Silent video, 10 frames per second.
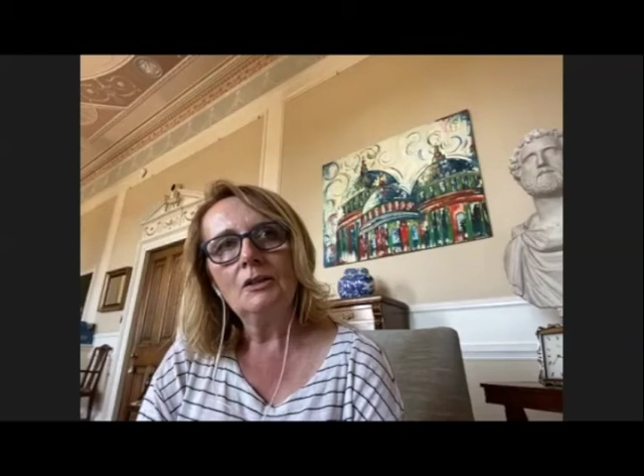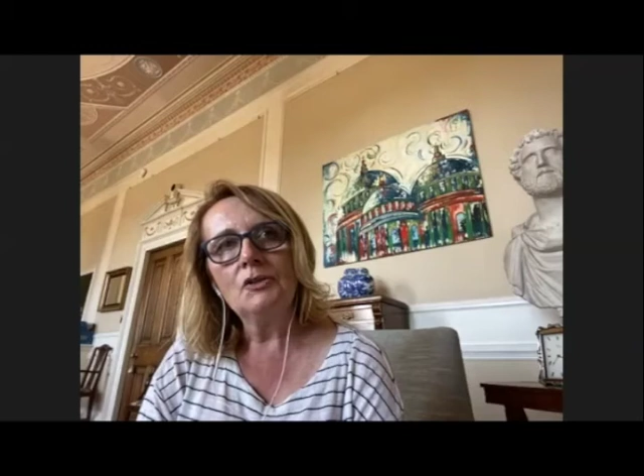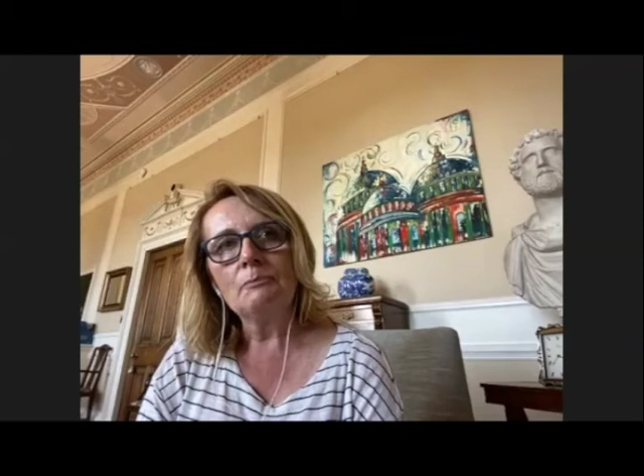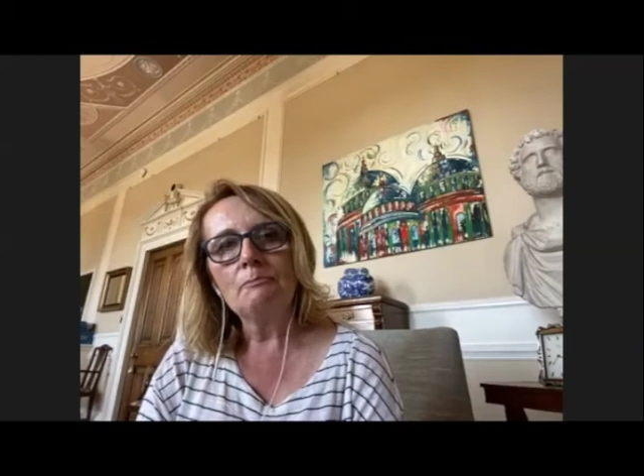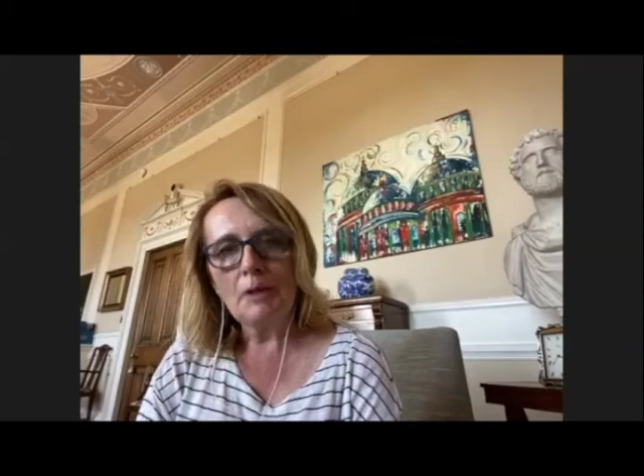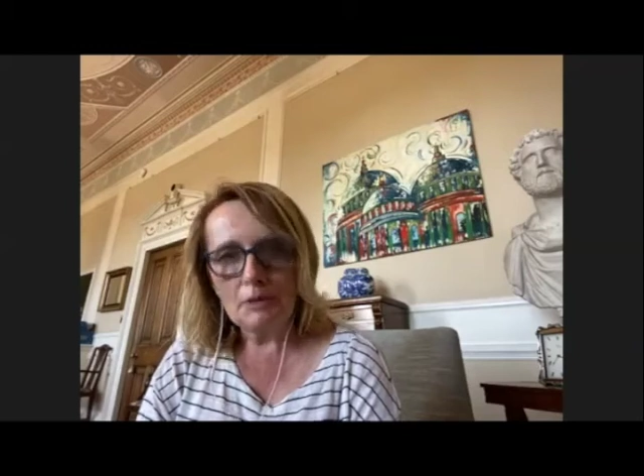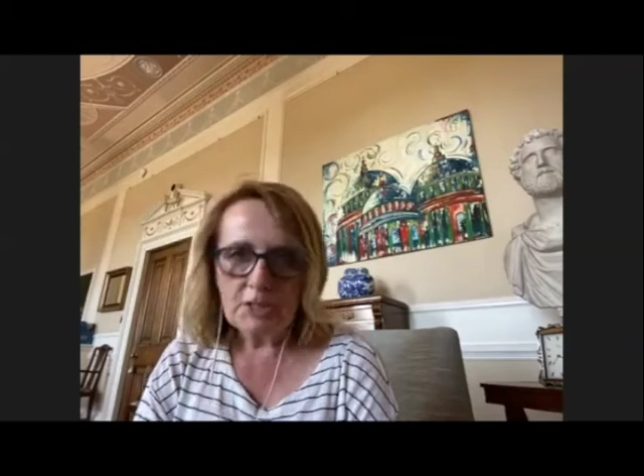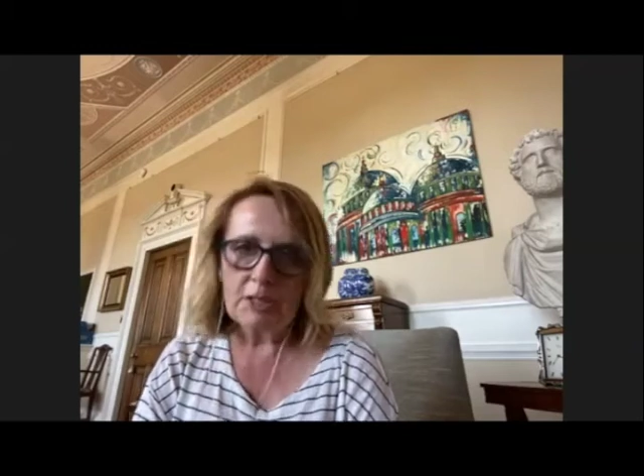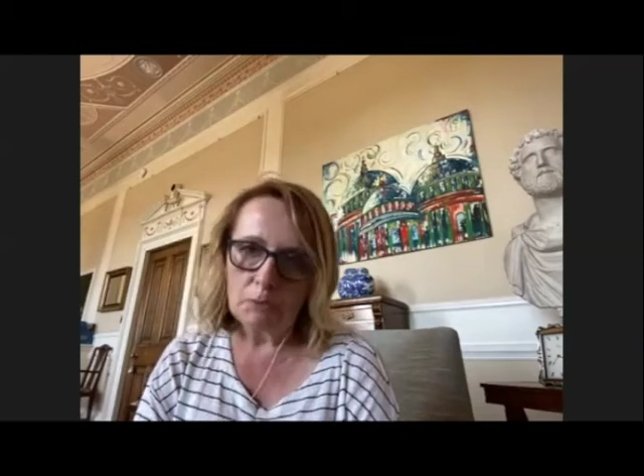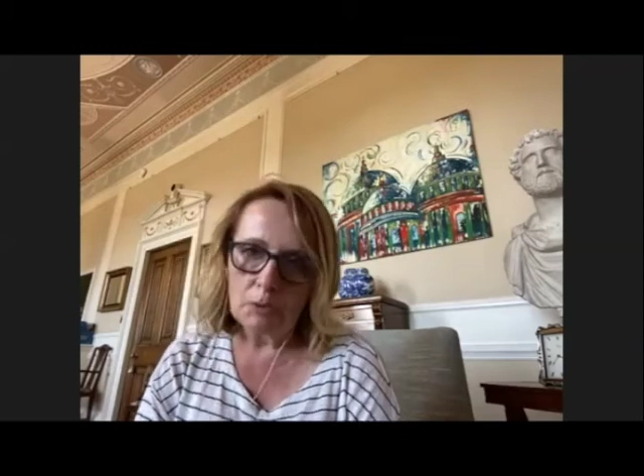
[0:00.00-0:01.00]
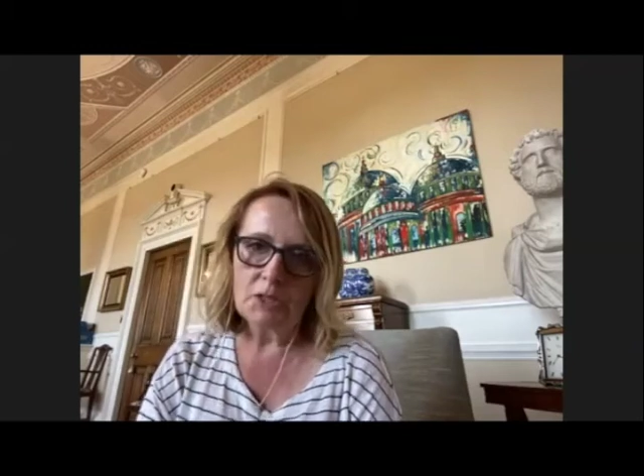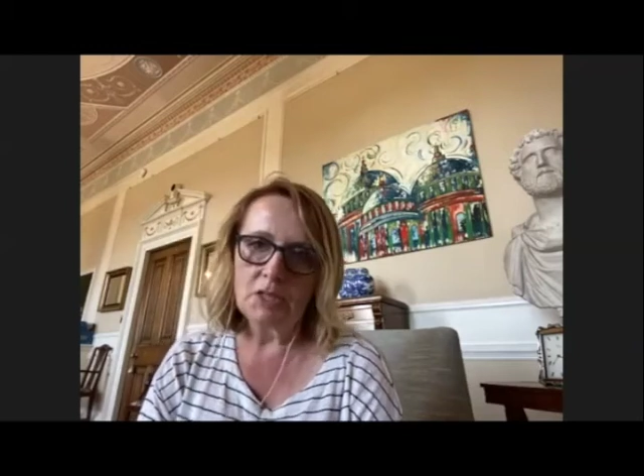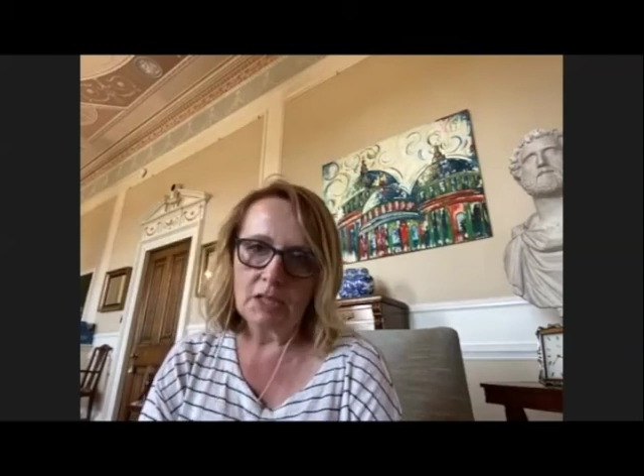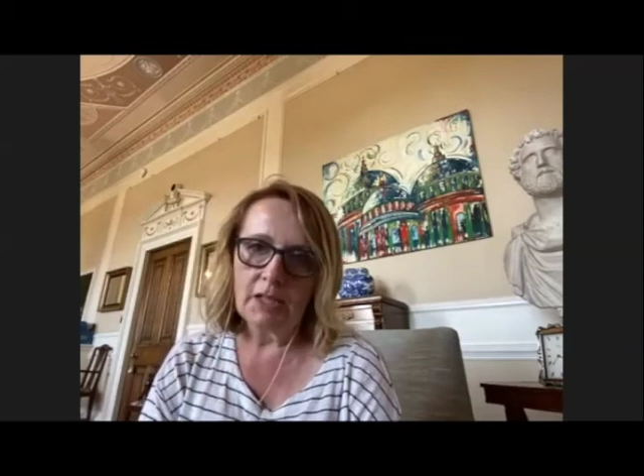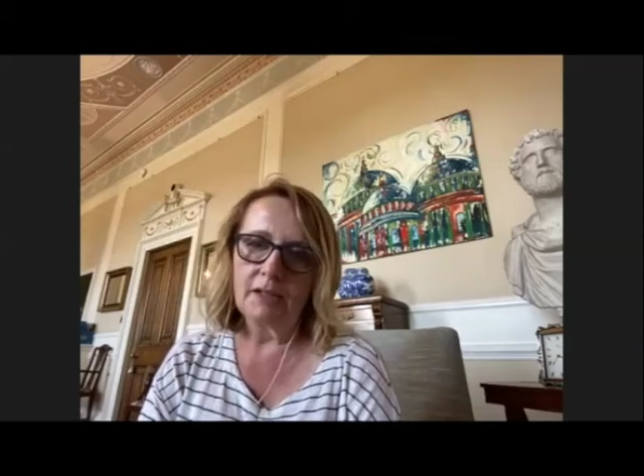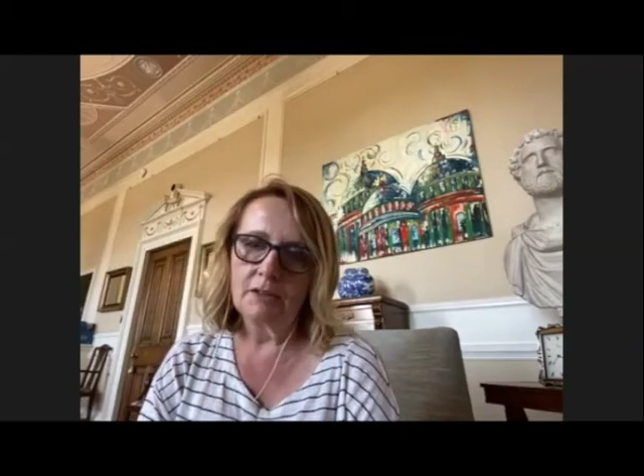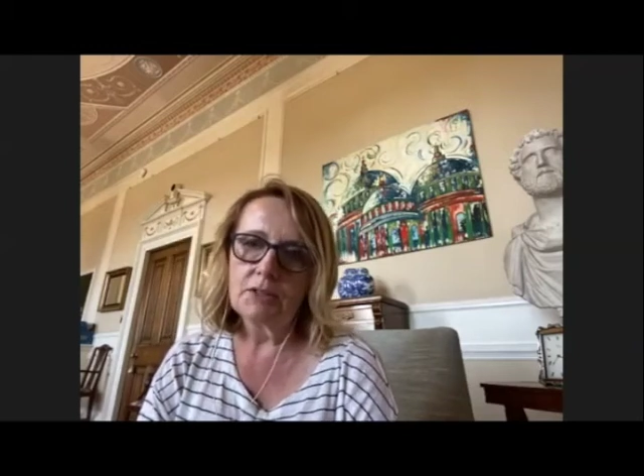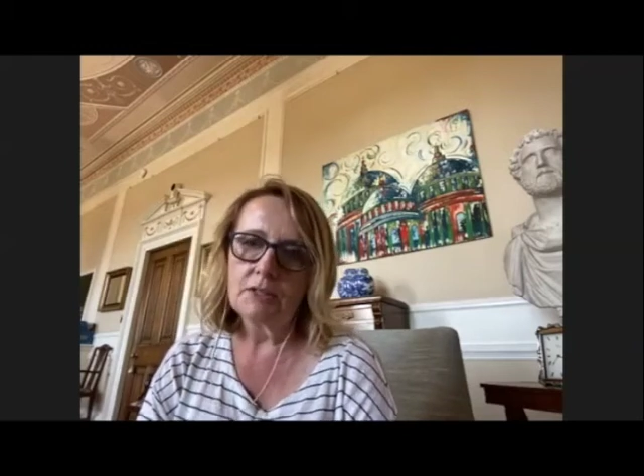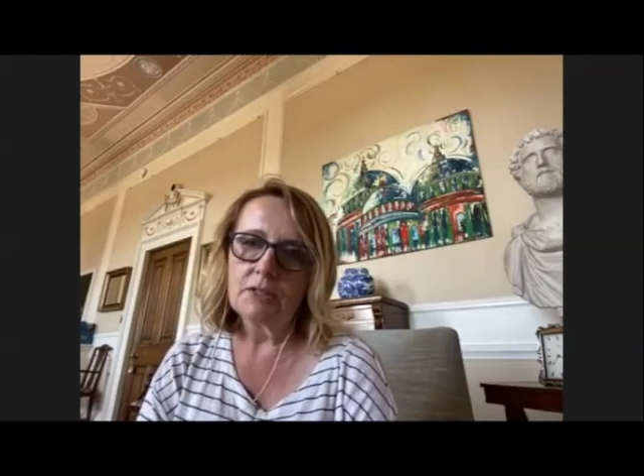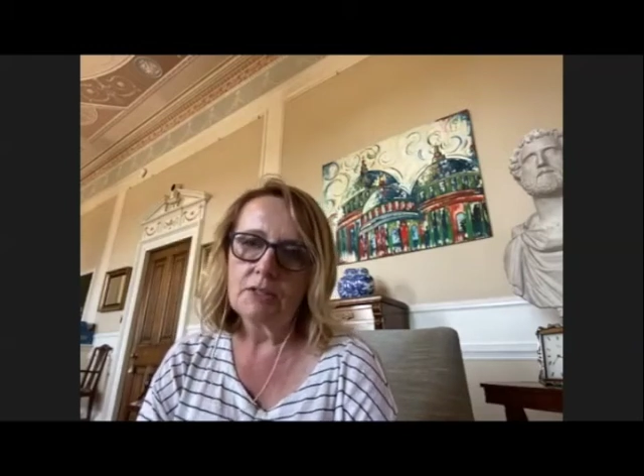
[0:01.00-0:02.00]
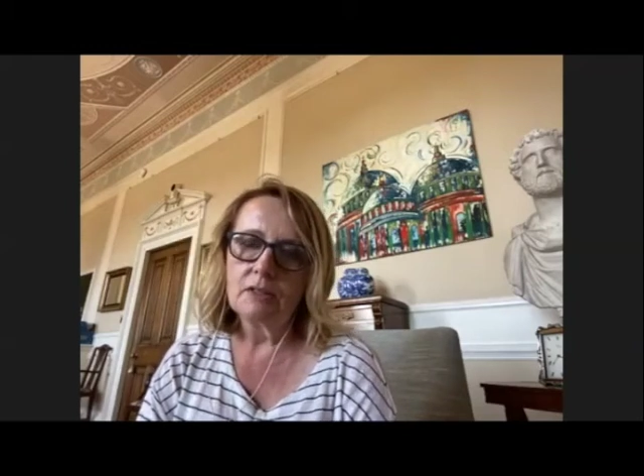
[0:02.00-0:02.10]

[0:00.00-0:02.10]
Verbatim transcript: the most important things